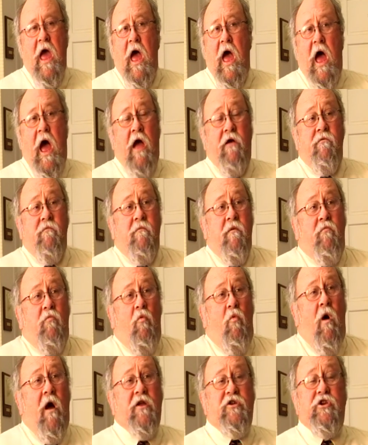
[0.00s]
I remember
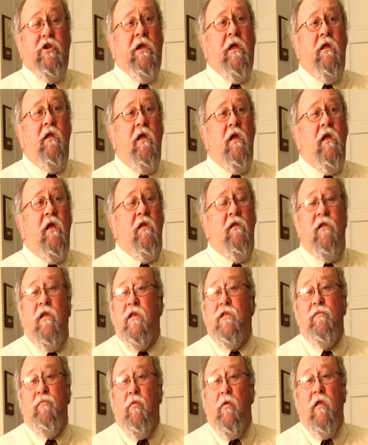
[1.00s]
watching it in
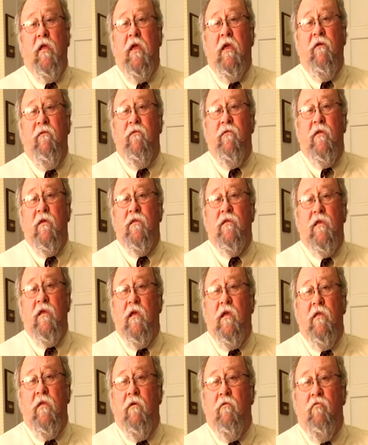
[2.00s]
disbelief to
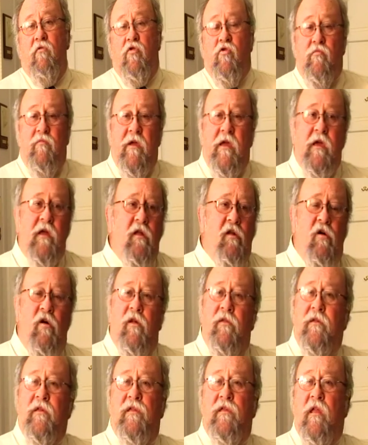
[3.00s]
see the Ruby and
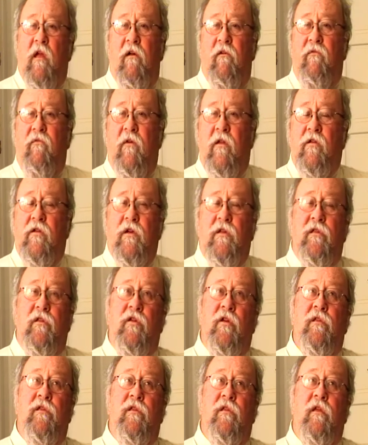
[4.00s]
all this stuff and
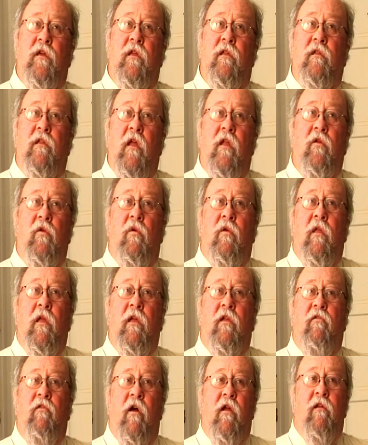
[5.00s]
just
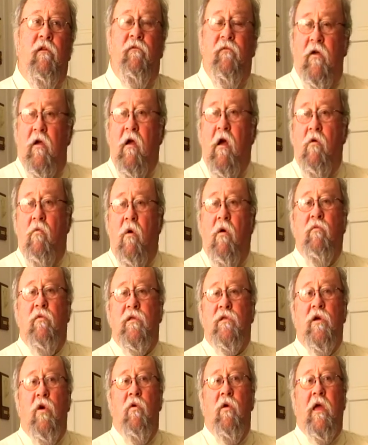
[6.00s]
continually trying to figure out what
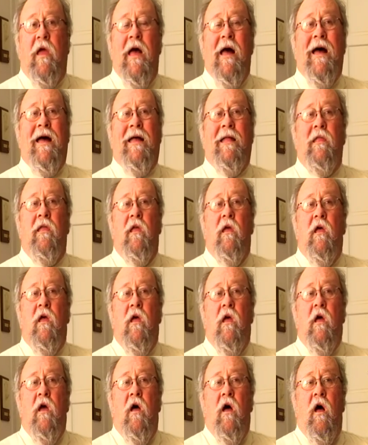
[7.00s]
was going on.
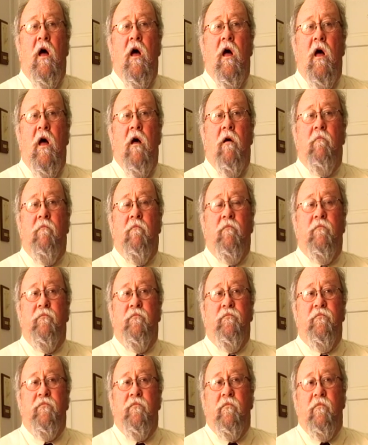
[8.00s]

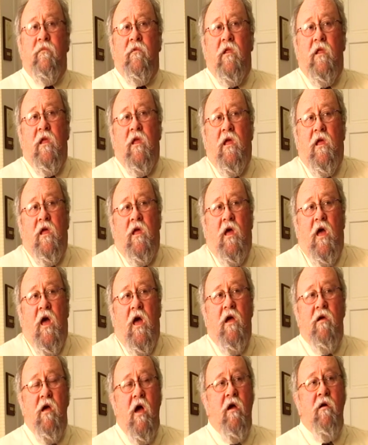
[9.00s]

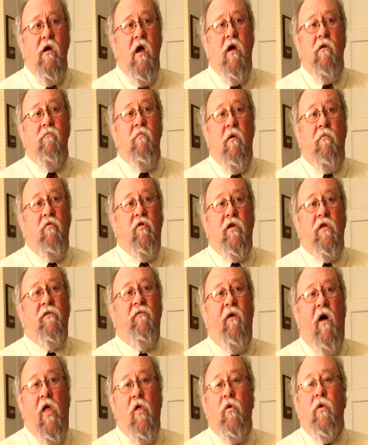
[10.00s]
I remember just
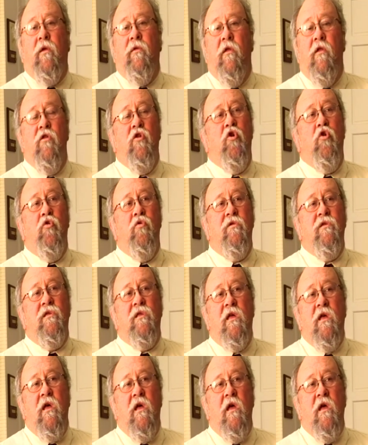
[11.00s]
following the news.